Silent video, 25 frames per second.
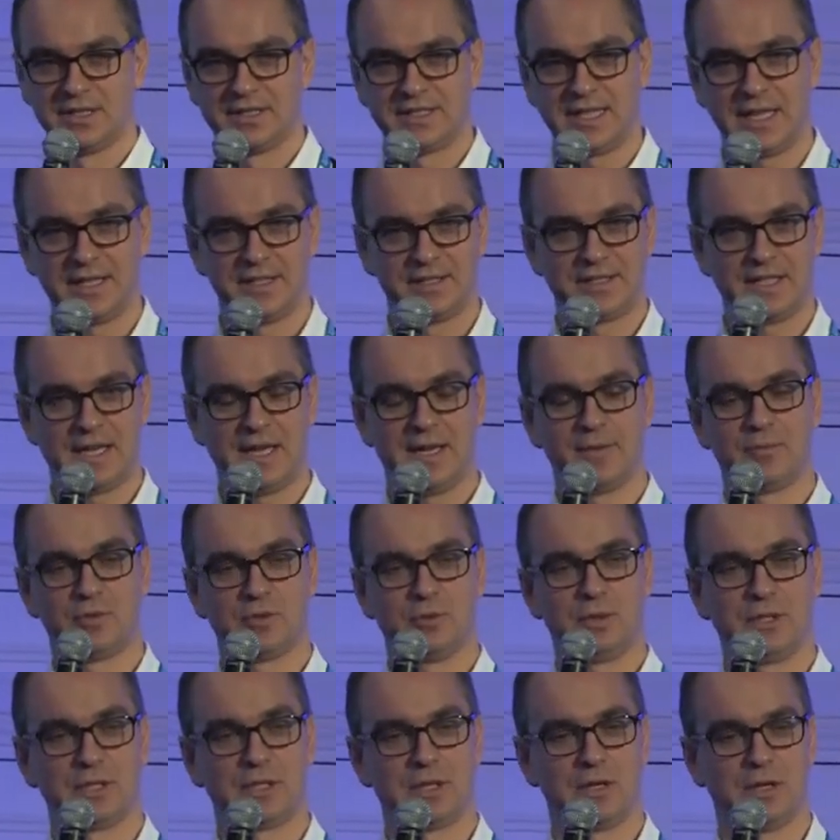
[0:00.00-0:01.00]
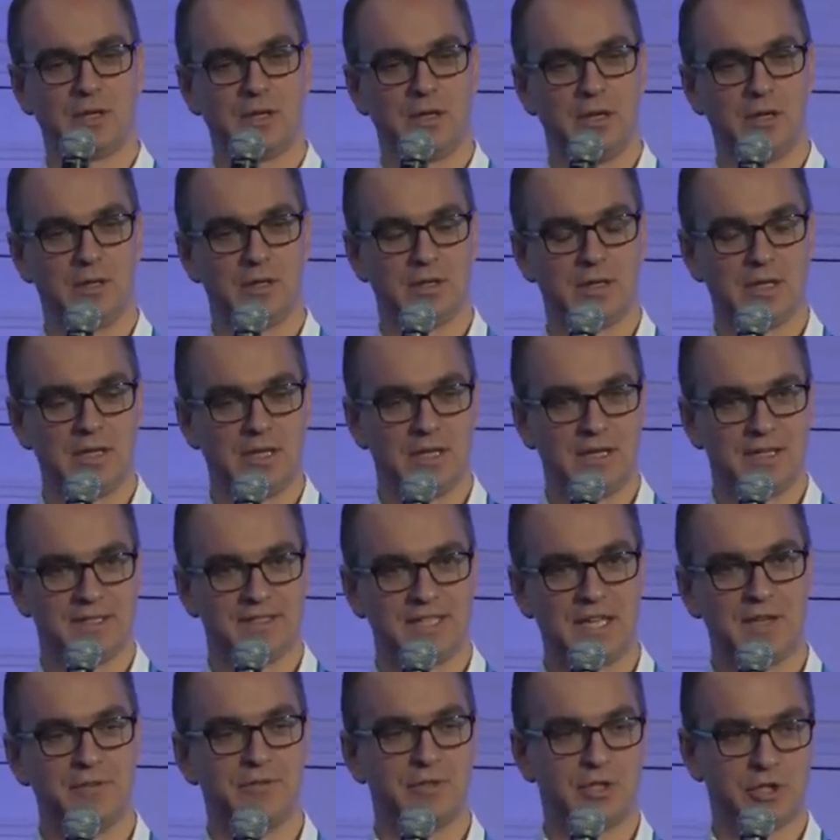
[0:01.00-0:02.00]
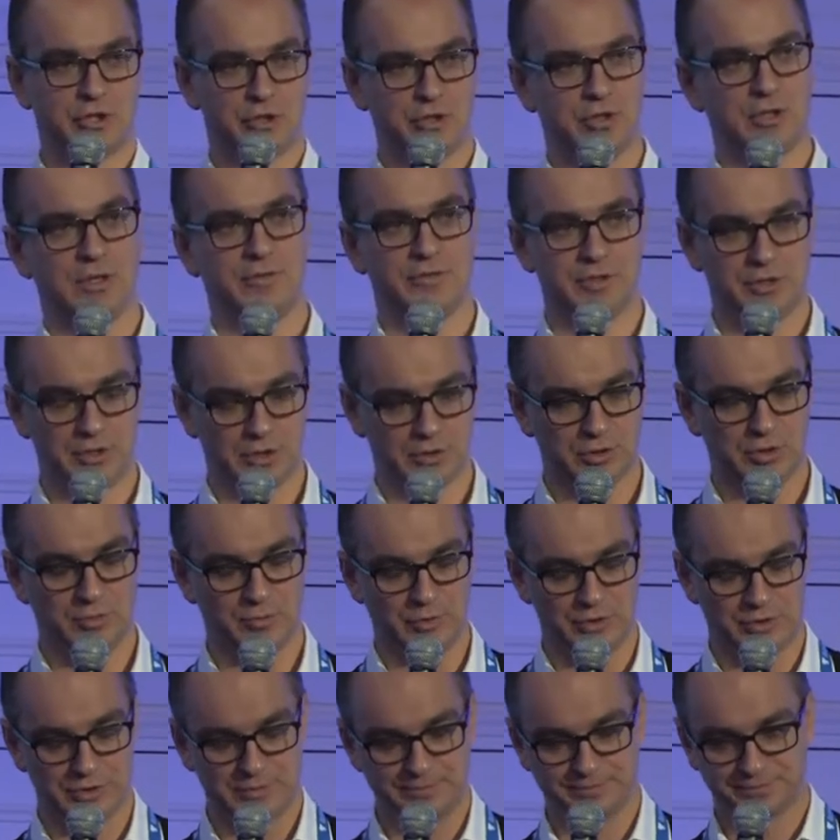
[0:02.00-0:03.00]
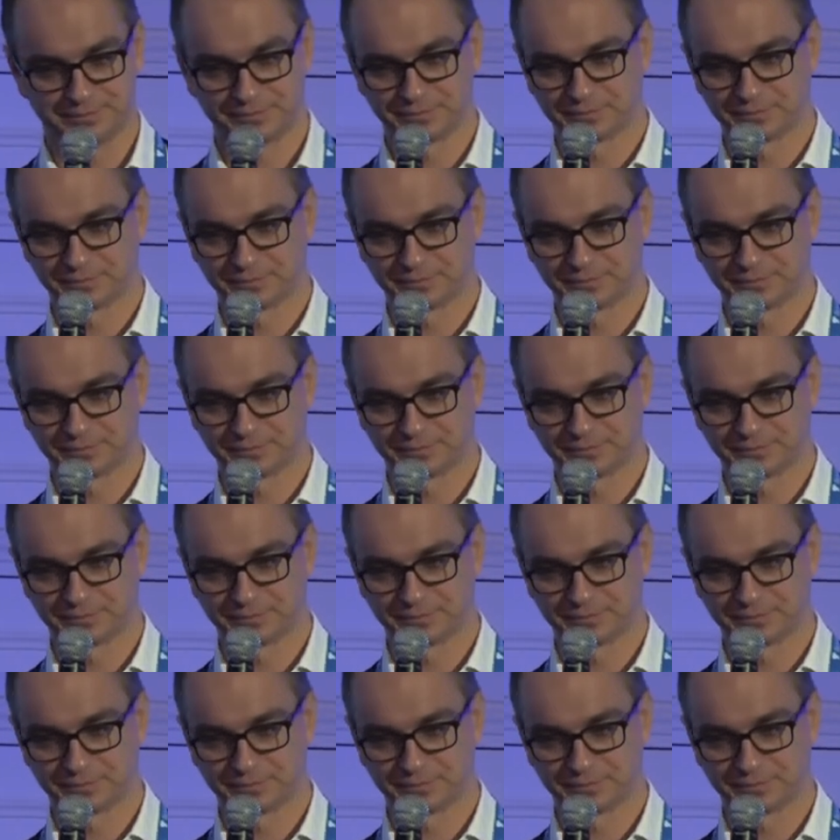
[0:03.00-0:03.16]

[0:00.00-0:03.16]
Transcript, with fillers: 10 times during a, a 10 version of a document.